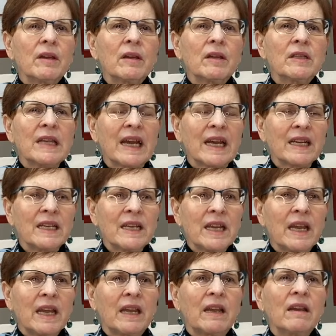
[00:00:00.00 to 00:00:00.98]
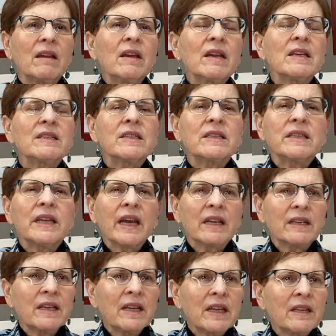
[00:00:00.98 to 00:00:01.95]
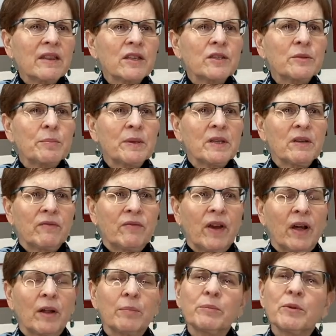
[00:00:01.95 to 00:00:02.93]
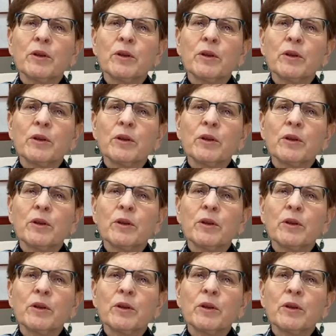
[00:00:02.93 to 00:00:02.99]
technique is a technique that's been developed